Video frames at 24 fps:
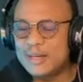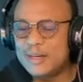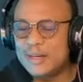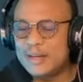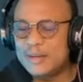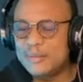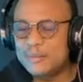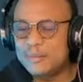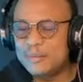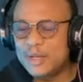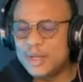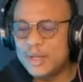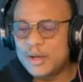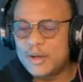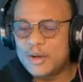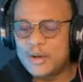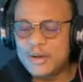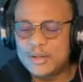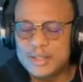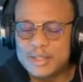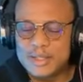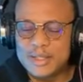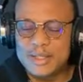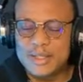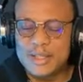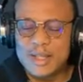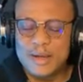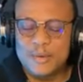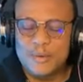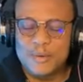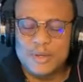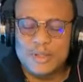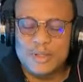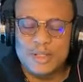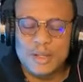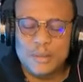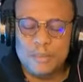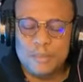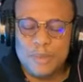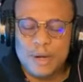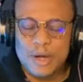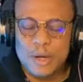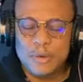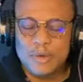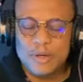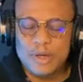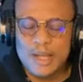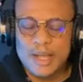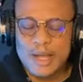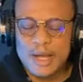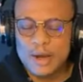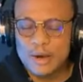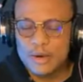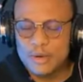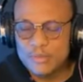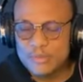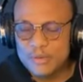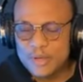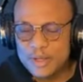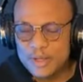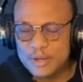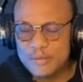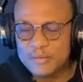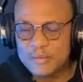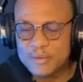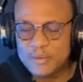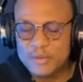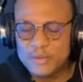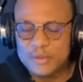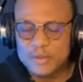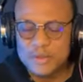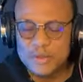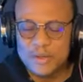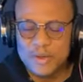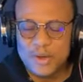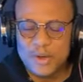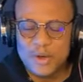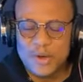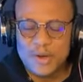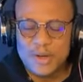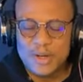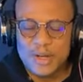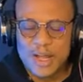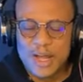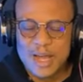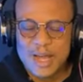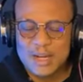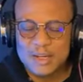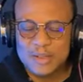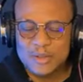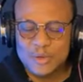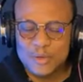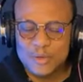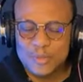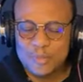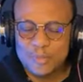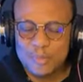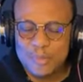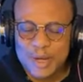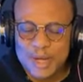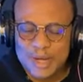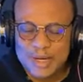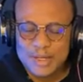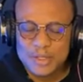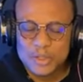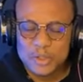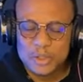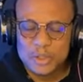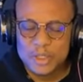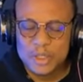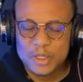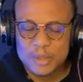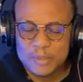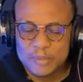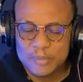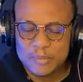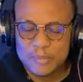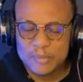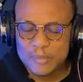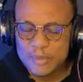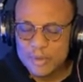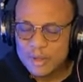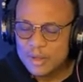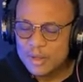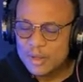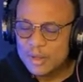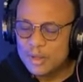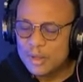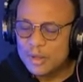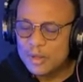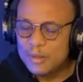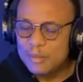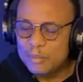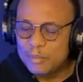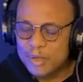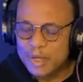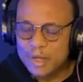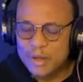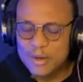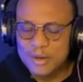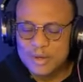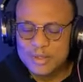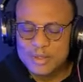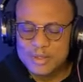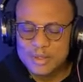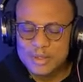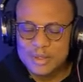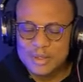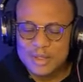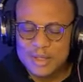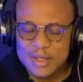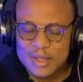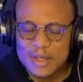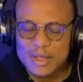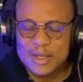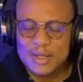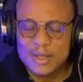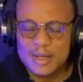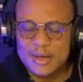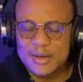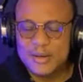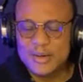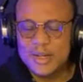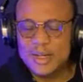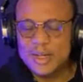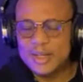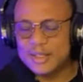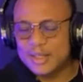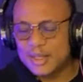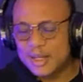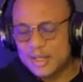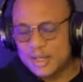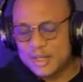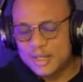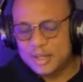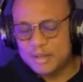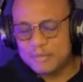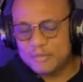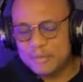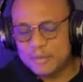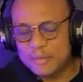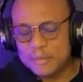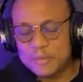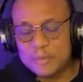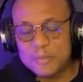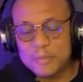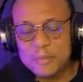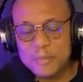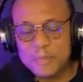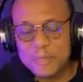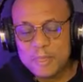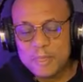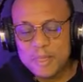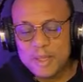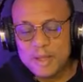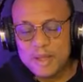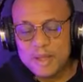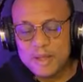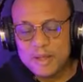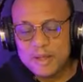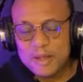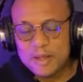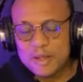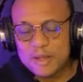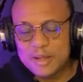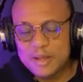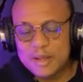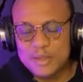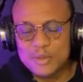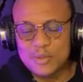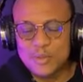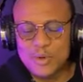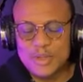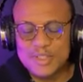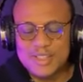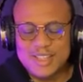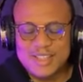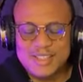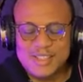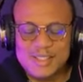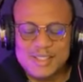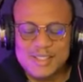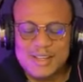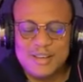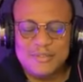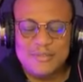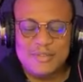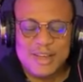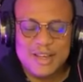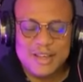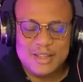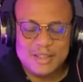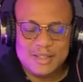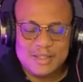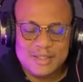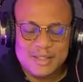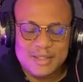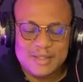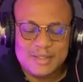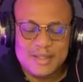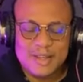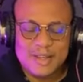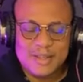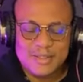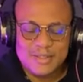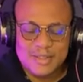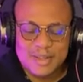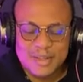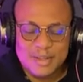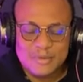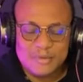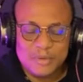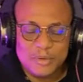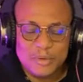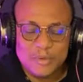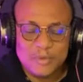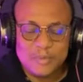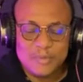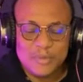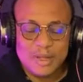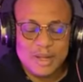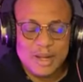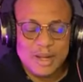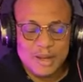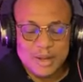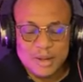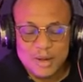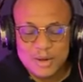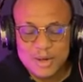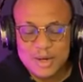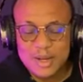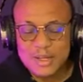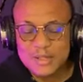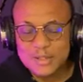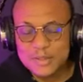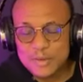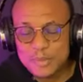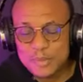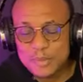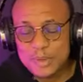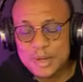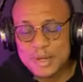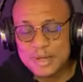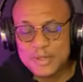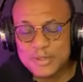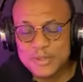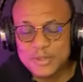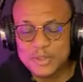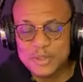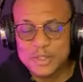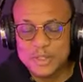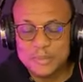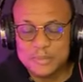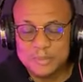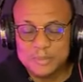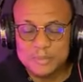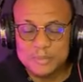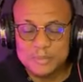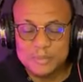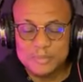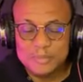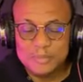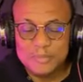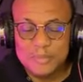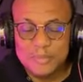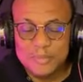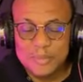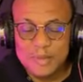And uh, because Satan was the pioneer of evil, so God had to banish him because he created evil. It was a self existence evil, and God has to banish him.